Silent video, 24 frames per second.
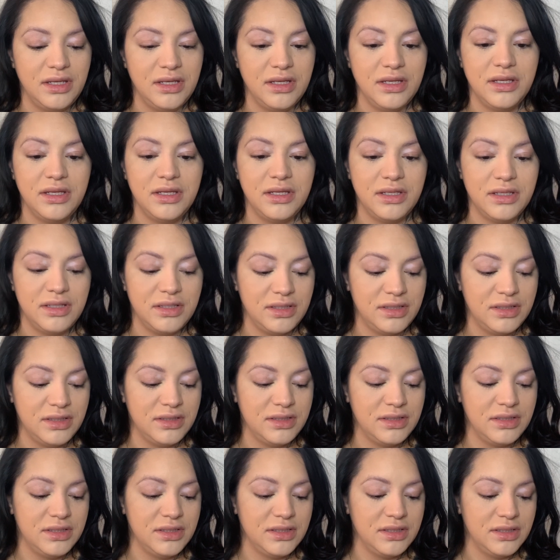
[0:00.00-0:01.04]

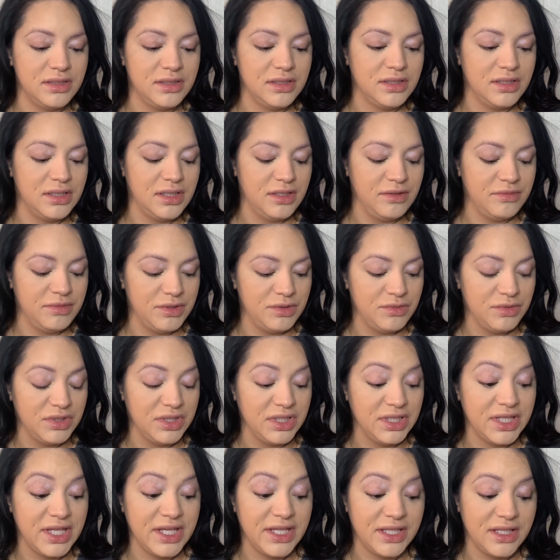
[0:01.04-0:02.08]
And I've been really
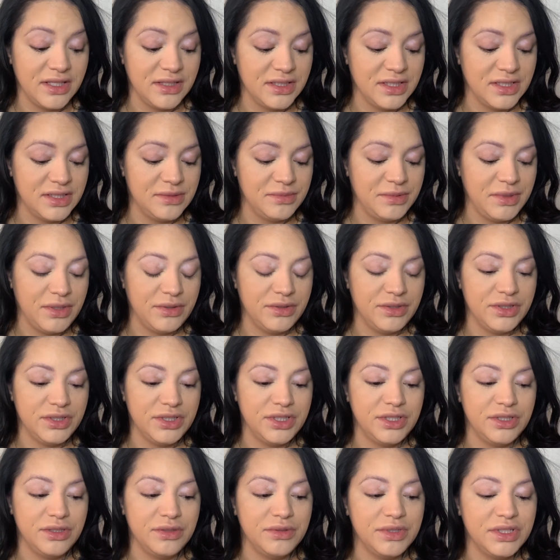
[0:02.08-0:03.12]
liking this powder
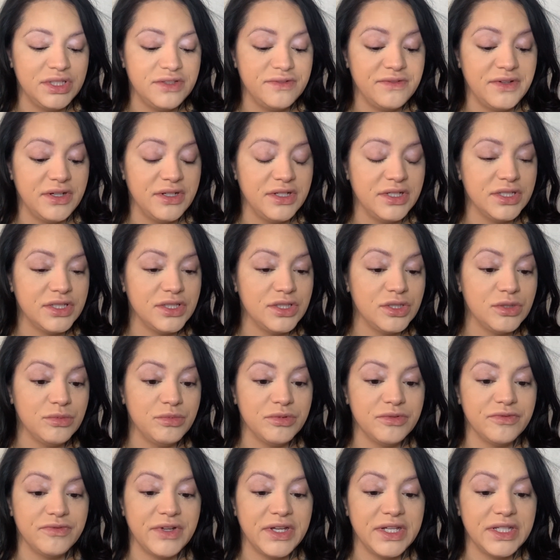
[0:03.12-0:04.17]
too. It's very super
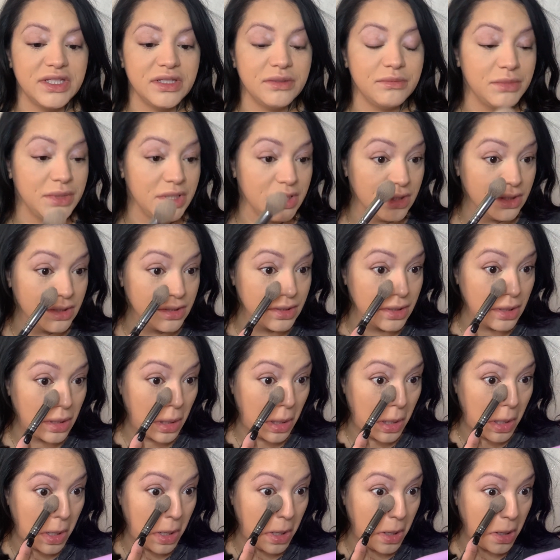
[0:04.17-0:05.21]
finely milled
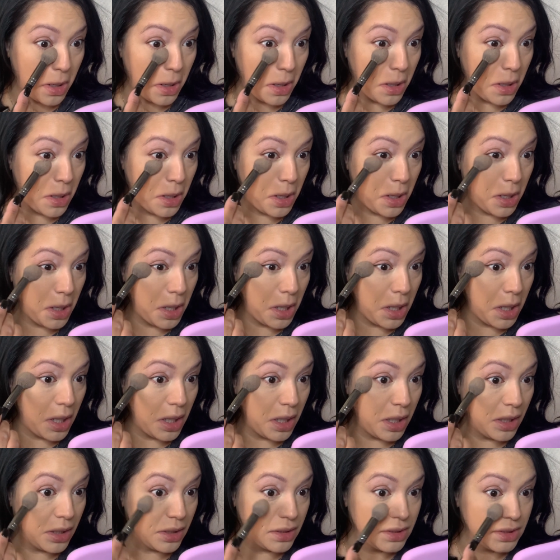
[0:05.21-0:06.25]

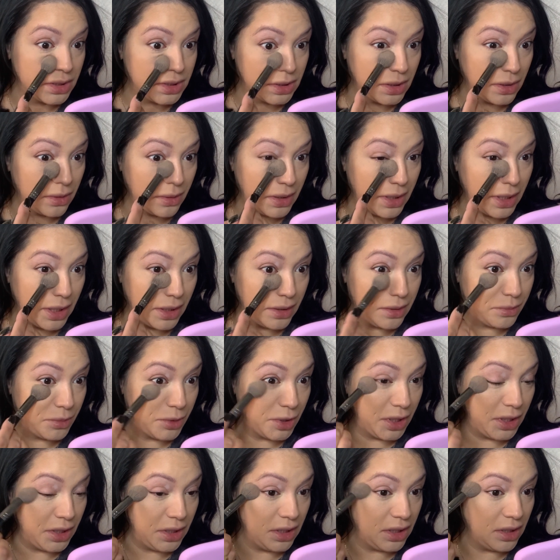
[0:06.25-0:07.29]
and
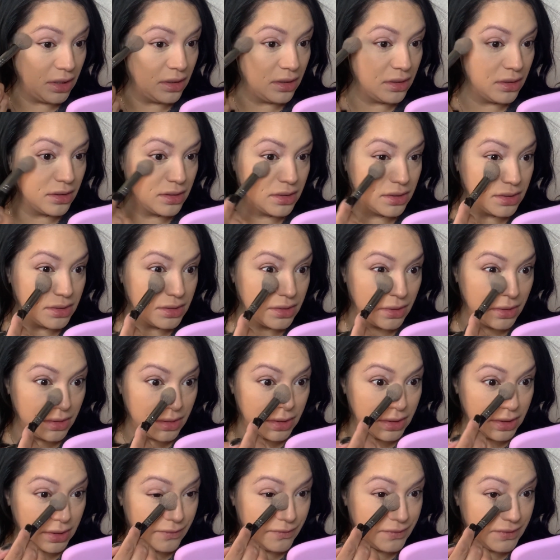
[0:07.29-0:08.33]
brightening. So it
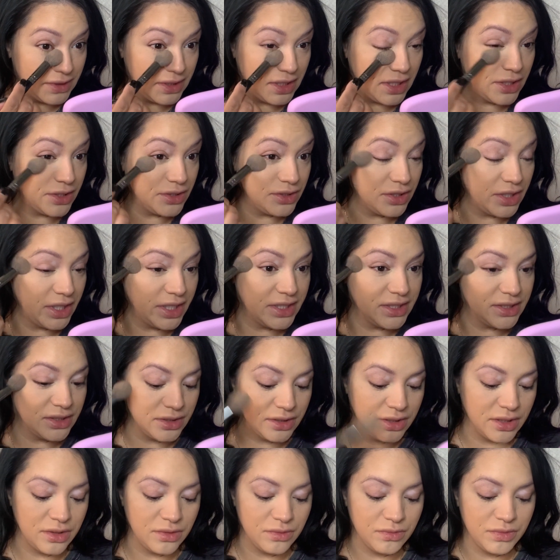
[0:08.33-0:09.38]
leaves the under eyes
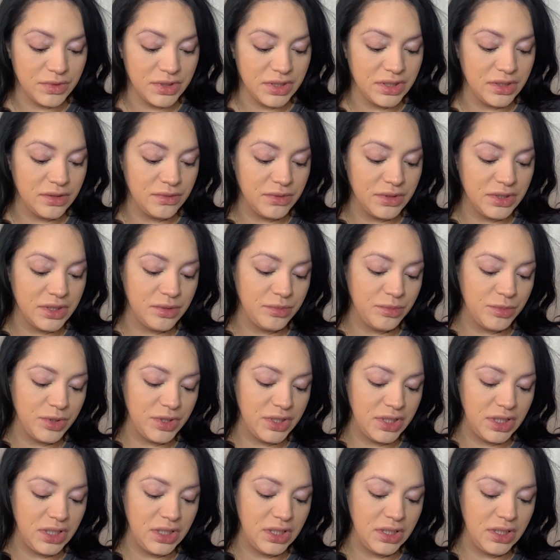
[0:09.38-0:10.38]
looking really, really pretty.